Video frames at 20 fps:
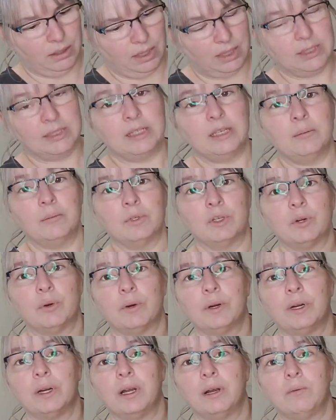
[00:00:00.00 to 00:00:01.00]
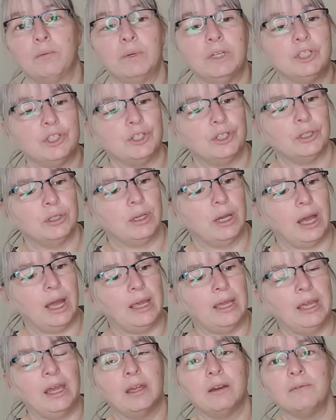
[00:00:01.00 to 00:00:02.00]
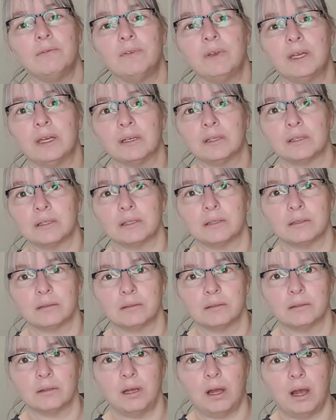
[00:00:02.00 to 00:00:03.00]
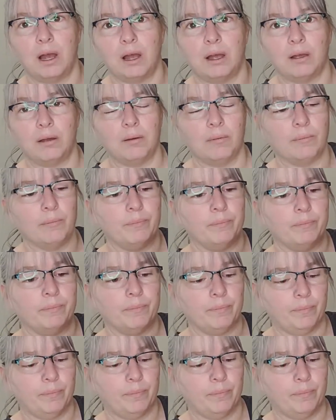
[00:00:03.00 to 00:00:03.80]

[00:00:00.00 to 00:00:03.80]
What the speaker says: a seam torn out, which I can fix. Let